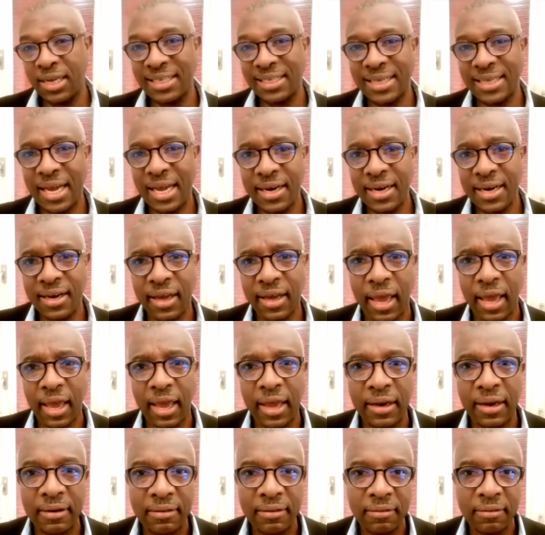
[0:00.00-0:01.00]
sun
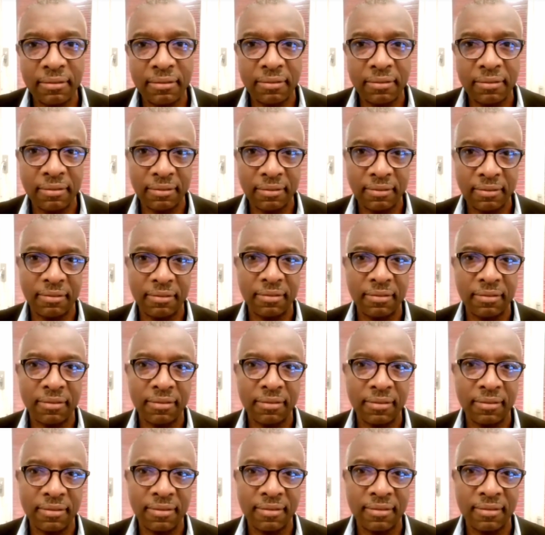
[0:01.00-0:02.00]
again.
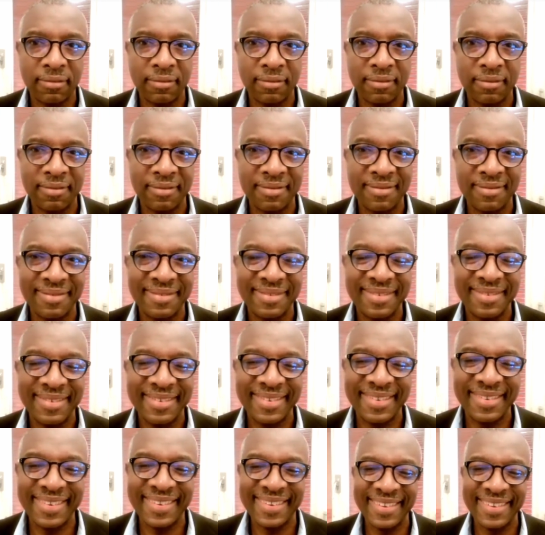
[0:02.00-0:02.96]
Agreed. And I